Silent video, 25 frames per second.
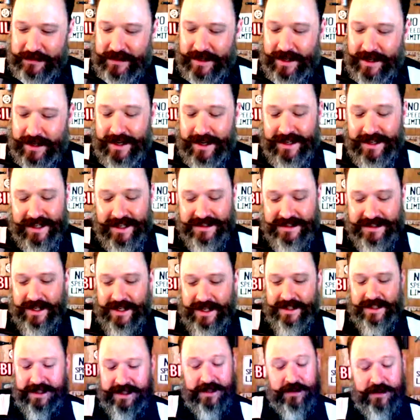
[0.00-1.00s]
Yeah,
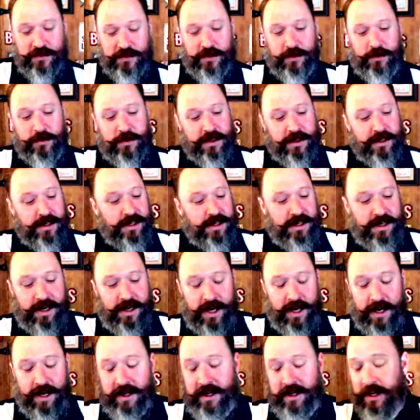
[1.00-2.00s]
exactly. And so,
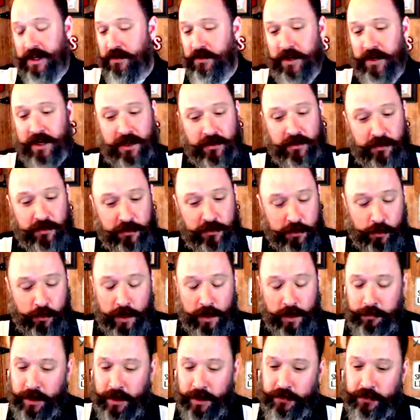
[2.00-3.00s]
uh, because it is, it's a
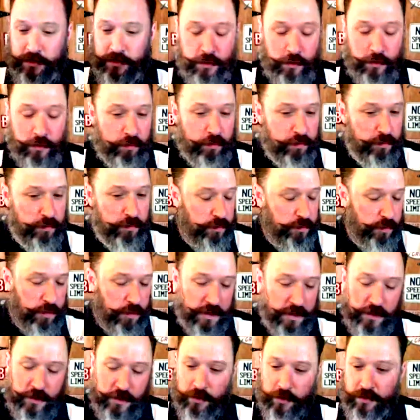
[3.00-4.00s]
great place to
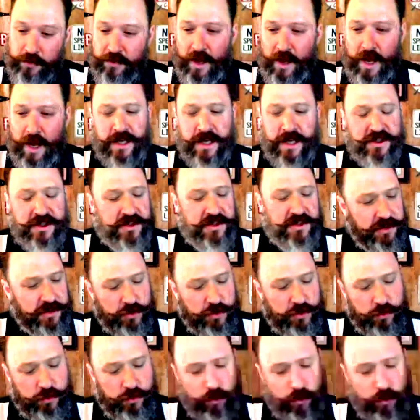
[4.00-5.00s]
do your thoughts, things
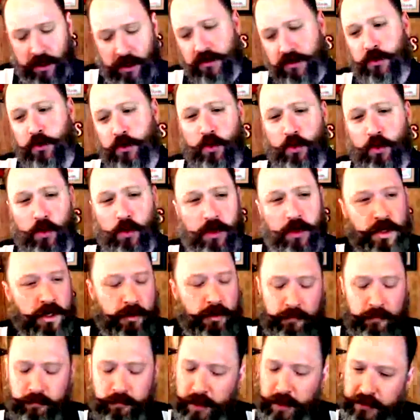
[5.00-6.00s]
you want to do,
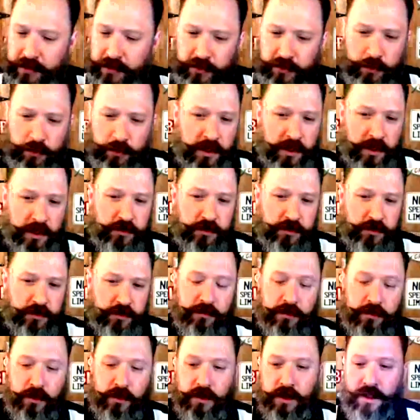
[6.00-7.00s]
places you want to
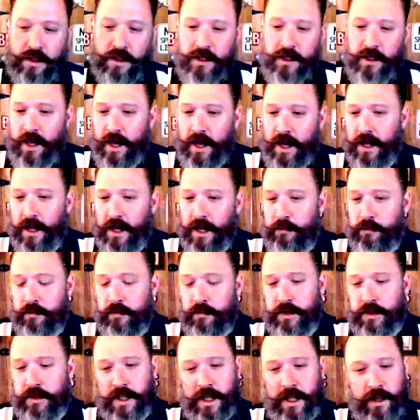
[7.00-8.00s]
travel. Um,
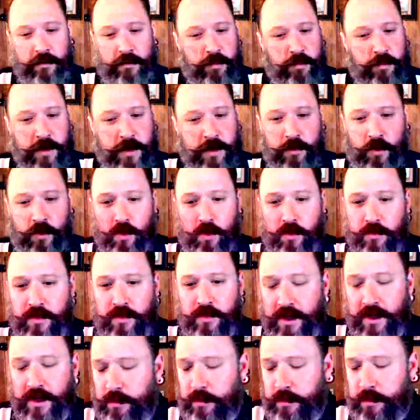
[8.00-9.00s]
and people,
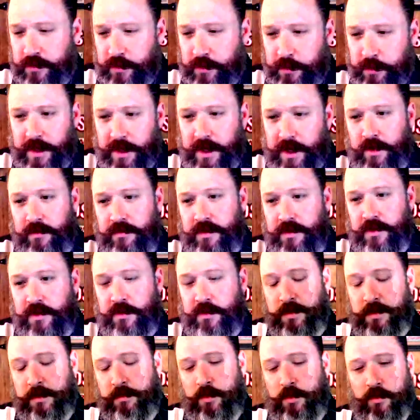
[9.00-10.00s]
thanks so much for being here,
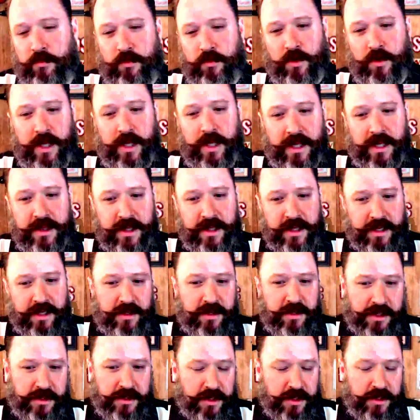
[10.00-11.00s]
Vincent. People have really, I think,
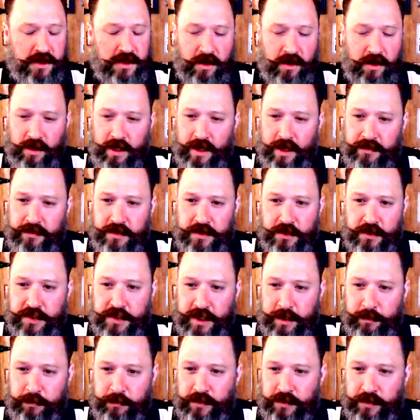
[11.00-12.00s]
connected. They're loving your
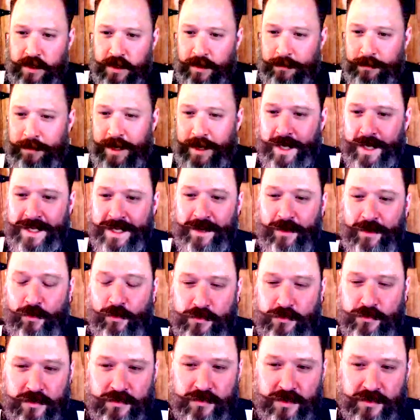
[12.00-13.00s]
tips. Mike
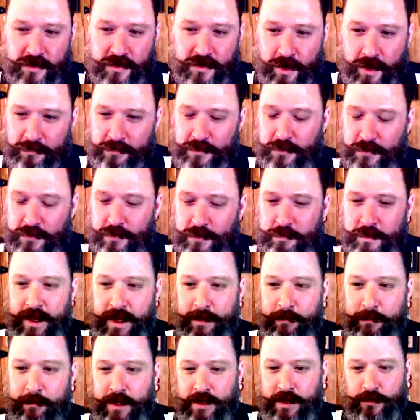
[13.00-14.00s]
Halton says he's off to
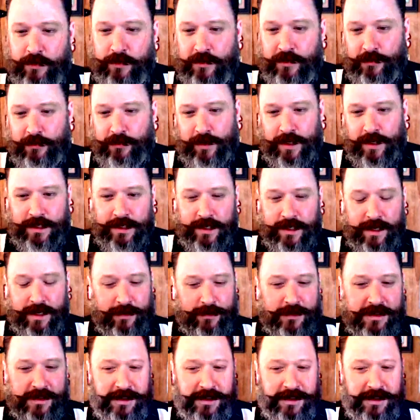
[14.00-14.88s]
spam Pinterest right now.